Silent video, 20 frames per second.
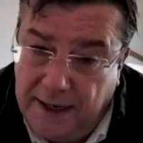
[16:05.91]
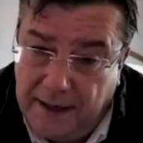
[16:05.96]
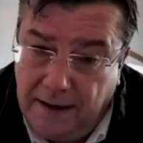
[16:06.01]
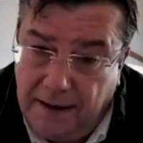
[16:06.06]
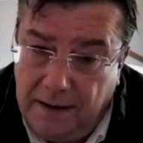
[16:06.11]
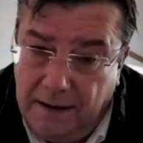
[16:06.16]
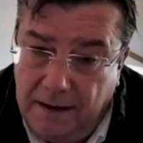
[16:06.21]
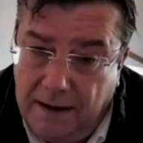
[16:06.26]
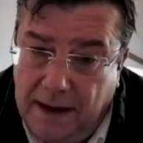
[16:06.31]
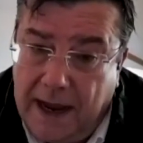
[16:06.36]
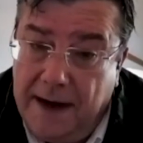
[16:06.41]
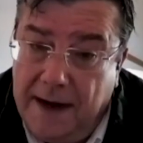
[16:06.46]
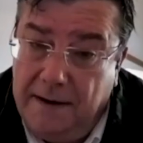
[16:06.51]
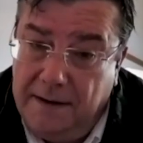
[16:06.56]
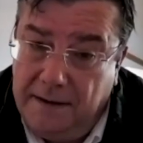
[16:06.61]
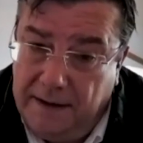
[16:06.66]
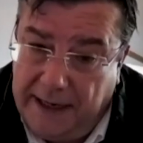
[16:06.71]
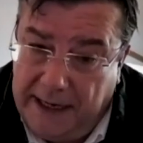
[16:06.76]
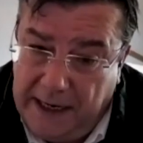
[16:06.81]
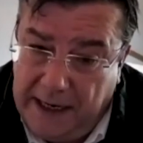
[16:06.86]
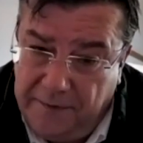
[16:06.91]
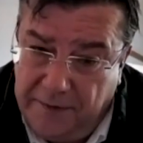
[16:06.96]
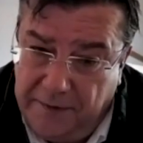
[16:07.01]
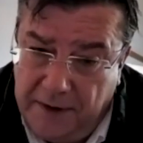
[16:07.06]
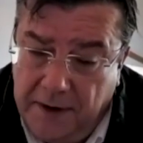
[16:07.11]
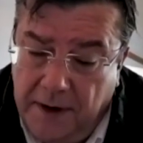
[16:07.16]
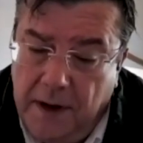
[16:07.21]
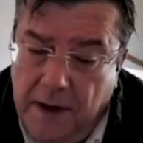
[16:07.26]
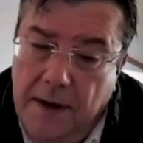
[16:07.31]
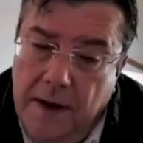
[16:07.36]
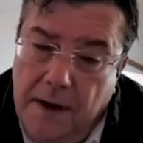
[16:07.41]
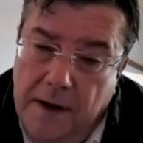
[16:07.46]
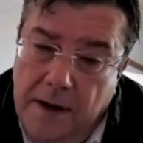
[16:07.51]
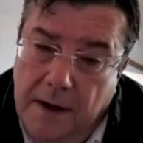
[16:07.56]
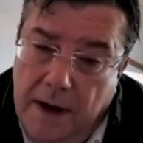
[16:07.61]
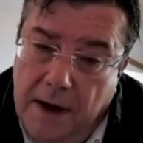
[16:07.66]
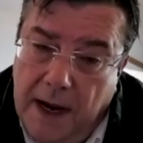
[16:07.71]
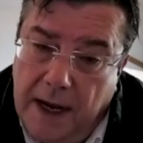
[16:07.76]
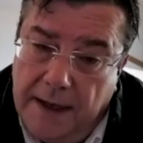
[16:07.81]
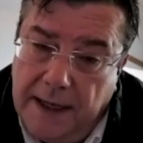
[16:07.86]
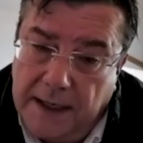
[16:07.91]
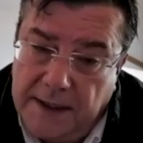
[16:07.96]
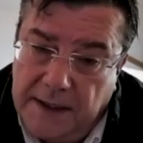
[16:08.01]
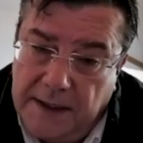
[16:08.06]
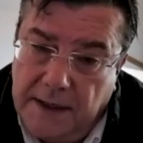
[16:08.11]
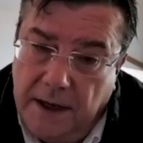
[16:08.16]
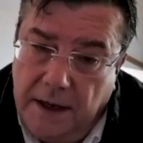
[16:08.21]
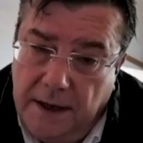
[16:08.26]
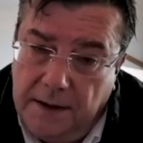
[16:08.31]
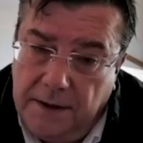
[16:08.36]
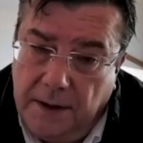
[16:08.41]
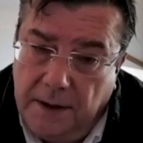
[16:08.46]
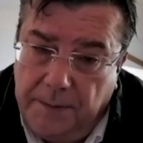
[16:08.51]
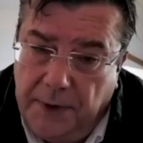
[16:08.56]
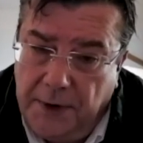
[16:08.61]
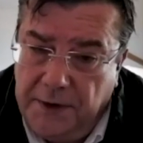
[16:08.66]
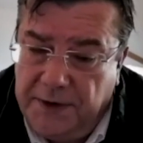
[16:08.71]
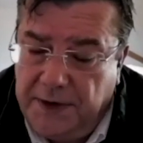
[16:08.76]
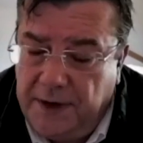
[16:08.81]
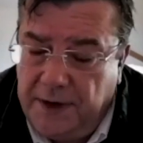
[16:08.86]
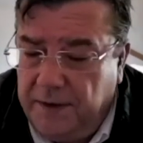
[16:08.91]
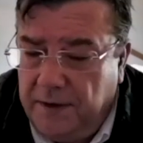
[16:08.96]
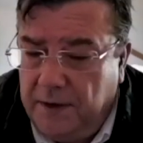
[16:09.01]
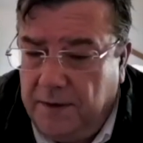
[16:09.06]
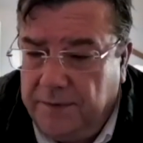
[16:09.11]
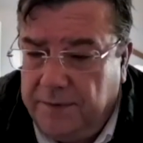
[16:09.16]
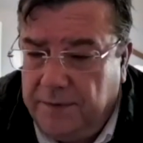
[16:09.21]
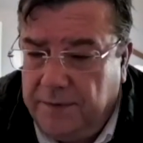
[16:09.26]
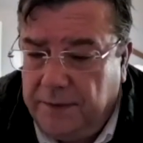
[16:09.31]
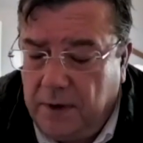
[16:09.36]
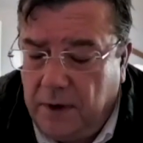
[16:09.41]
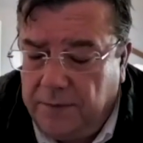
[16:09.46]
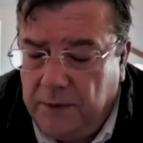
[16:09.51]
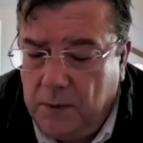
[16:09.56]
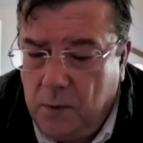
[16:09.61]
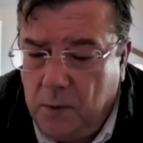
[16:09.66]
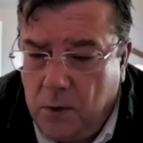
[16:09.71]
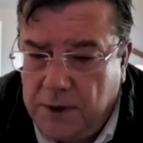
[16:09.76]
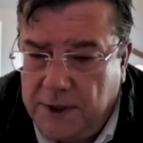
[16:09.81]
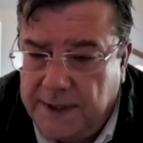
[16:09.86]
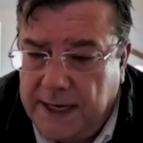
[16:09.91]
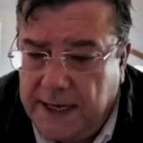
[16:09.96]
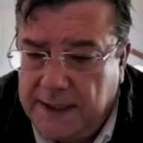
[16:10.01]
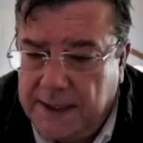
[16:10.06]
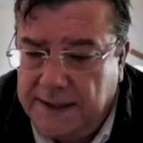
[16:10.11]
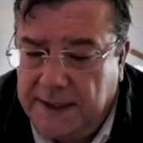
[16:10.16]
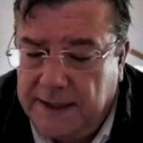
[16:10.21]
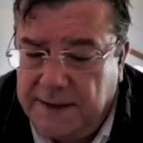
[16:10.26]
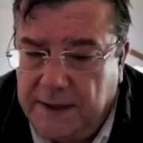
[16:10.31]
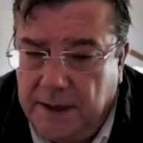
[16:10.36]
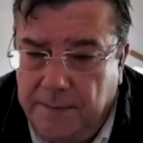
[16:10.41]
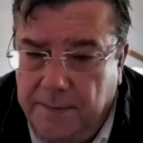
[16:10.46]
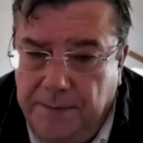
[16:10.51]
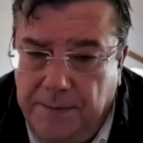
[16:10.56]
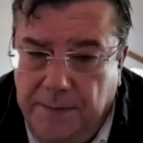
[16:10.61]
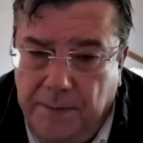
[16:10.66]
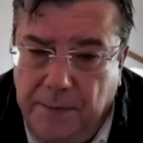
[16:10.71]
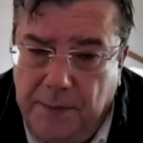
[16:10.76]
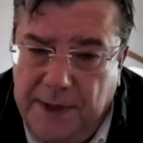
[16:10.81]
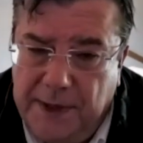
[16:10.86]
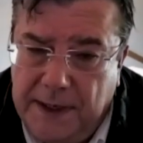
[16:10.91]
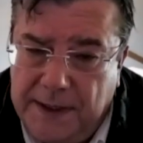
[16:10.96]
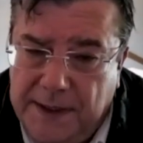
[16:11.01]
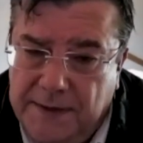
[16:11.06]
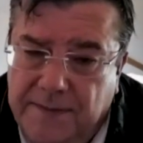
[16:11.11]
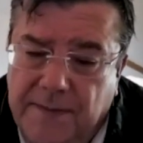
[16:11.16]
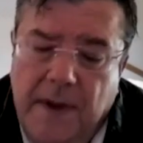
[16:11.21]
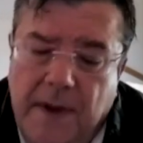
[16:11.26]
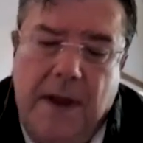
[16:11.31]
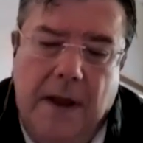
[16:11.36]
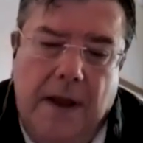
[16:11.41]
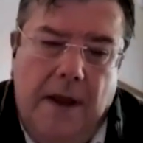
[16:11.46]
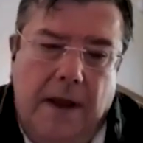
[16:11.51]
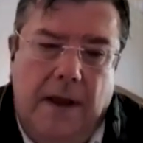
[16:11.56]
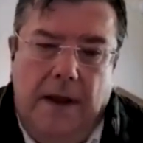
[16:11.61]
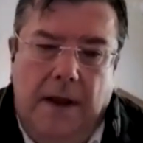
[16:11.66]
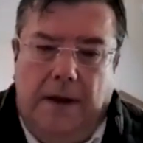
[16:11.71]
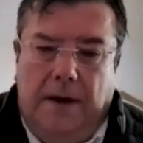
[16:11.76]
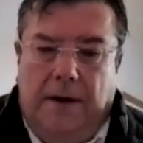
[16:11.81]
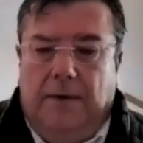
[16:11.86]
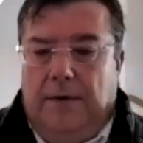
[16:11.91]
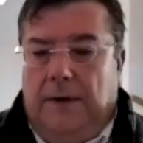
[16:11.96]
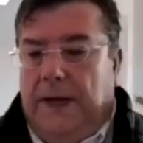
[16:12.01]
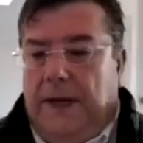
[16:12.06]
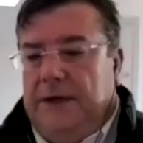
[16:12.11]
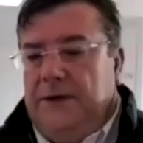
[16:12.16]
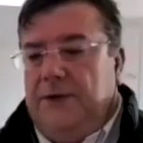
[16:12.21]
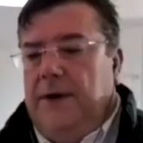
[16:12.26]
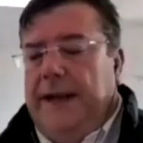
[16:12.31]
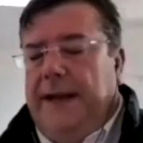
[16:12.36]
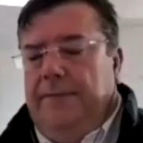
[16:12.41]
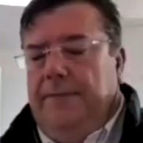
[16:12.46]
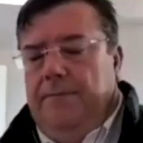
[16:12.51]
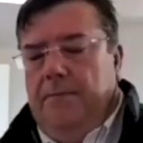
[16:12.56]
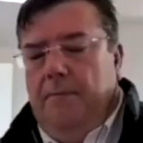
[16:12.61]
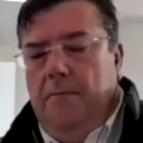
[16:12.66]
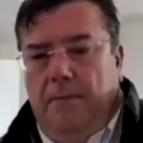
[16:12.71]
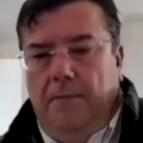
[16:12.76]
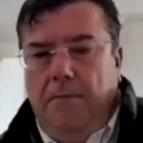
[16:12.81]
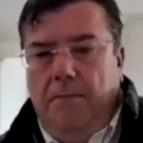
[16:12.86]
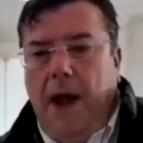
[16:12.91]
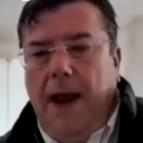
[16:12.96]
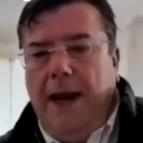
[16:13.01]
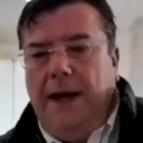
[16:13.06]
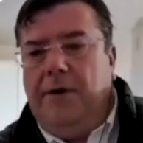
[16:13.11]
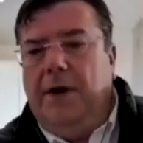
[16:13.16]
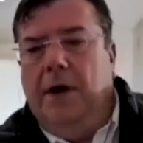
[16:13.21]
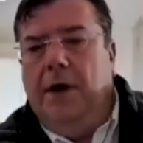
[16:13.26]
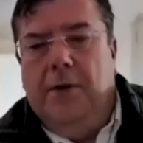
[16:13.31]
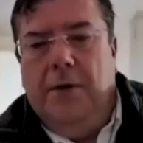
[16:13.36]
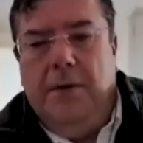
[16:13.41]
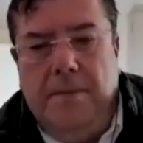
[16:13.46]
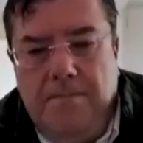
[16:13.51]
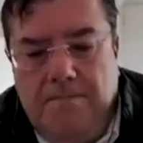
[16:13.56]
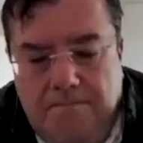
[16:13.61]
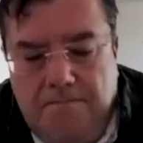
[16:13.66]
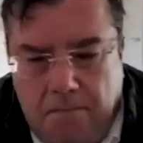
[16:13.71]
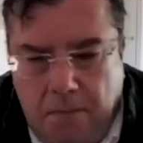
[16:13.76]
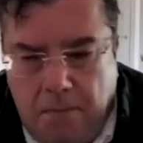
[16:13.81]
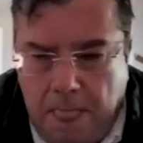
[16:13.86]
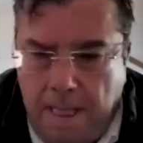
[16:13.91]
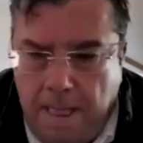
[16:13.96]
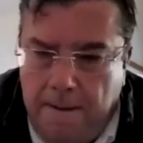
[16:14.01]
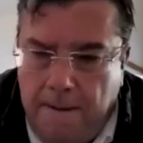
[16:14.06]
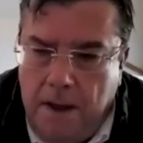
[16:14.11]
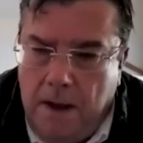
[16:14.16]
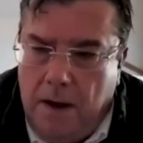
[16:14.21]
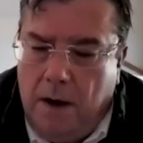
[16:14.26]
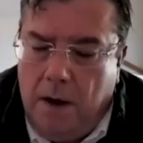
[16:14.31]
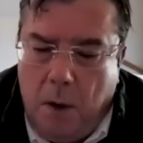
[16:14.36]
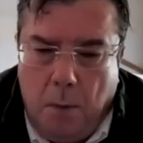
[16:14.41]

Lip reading: You want it as little and even, and that's the beauty of the water deck system with this literally micron